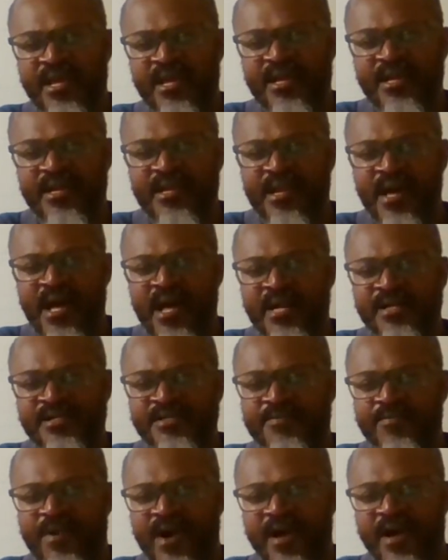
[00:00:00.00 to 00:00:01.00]
In
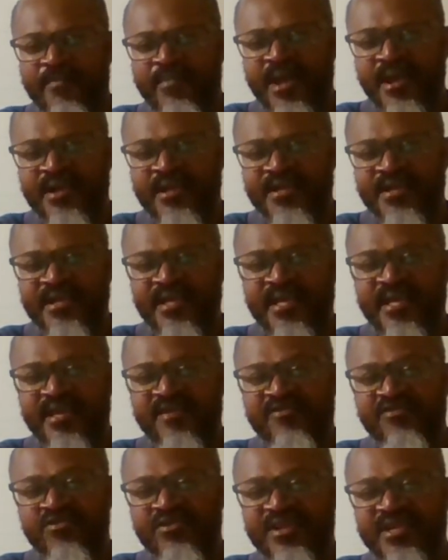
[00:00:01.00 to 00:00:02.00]
algebra, mainly they
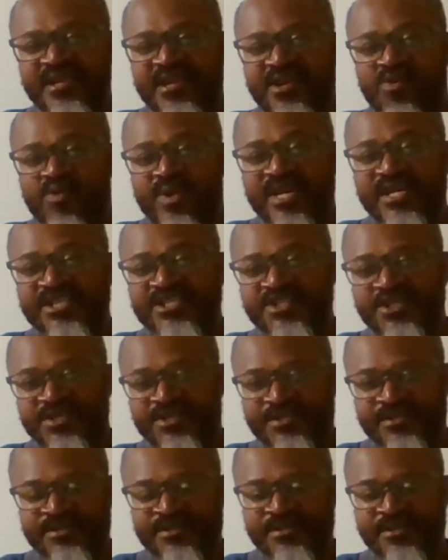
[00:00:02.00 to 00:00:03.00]
give you the
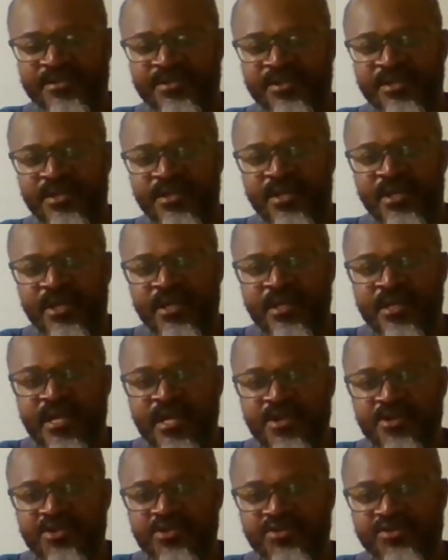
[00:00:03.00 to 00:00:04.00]
equation,
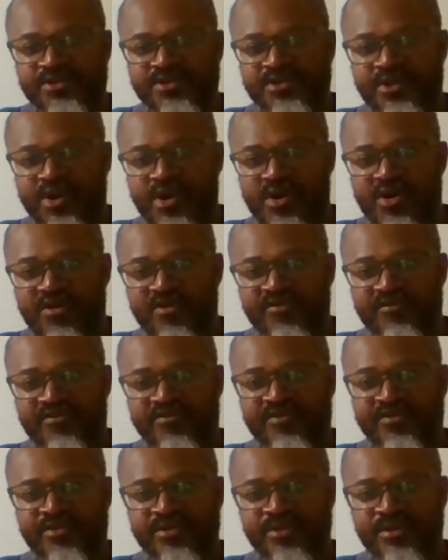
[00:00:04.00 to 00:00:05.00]
then you
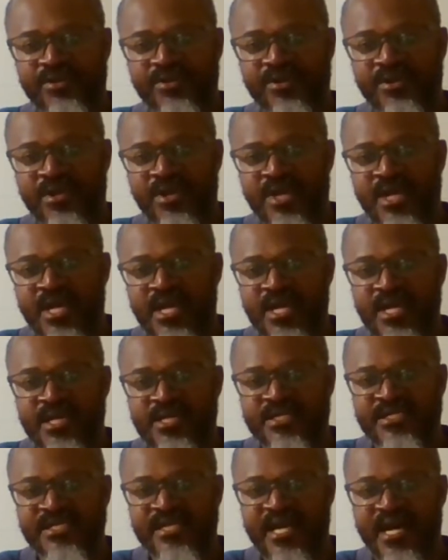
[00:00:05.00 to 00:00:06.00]
solve.
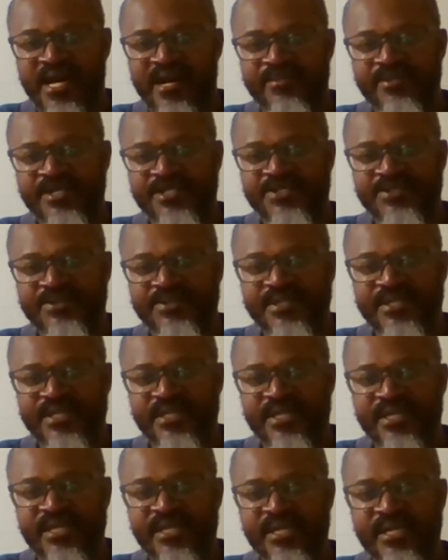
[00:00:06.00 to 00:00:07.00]
In geometry,
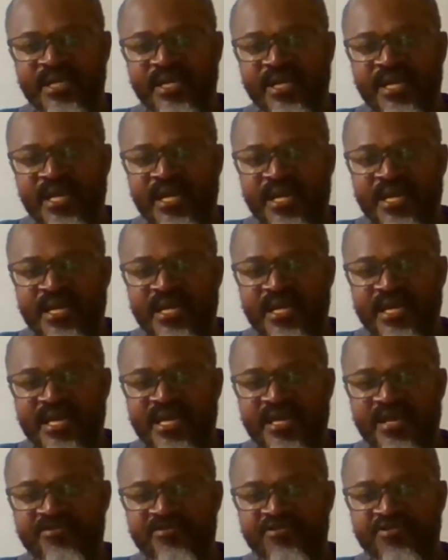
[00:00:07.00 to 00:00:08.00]
they
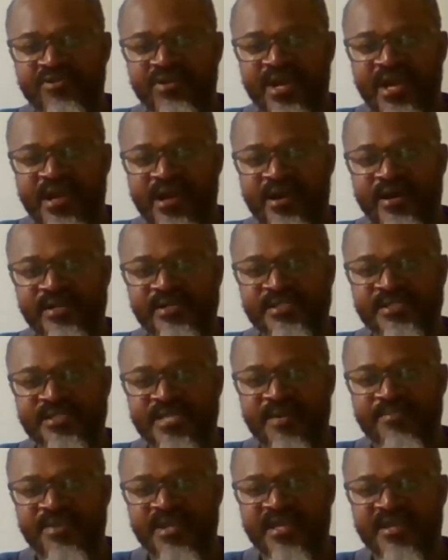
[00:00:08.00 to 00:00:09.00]
give you a
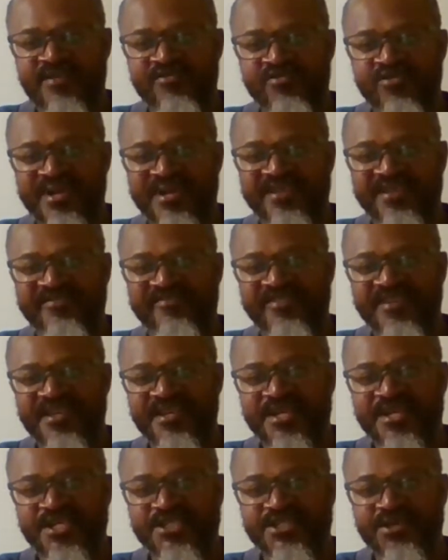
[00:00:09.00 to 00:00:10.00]
concept, they give you a
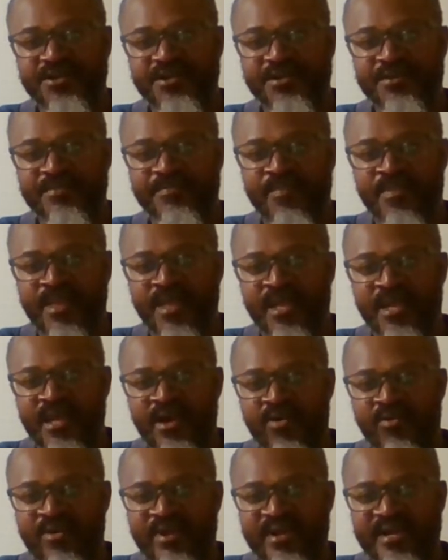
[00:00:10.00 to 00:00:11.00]
definition.
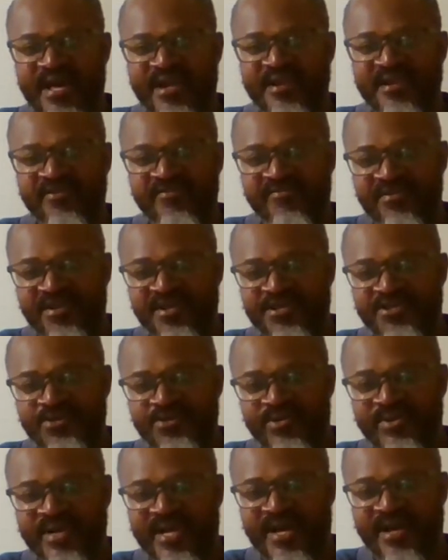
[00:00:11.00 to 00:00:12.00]
With that
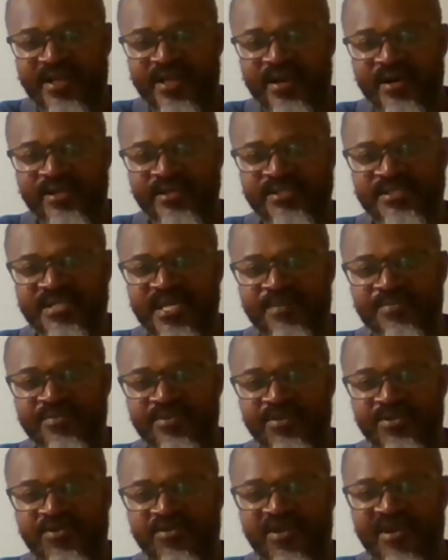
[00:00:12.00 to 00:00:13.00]
definition, with that concept,
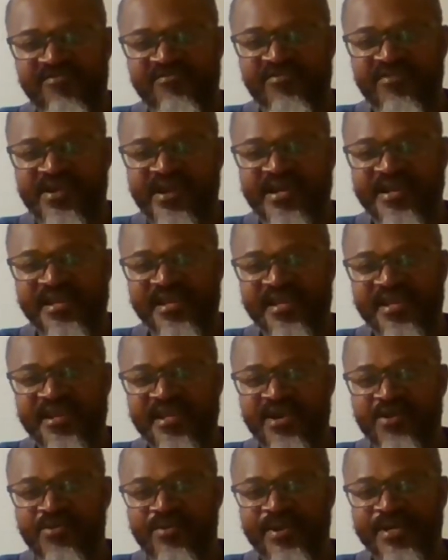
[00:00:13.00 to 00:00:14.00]
you have to create an
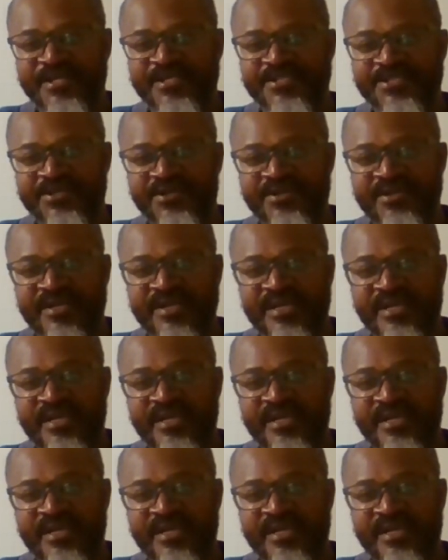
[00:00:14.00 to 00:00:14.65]
equation,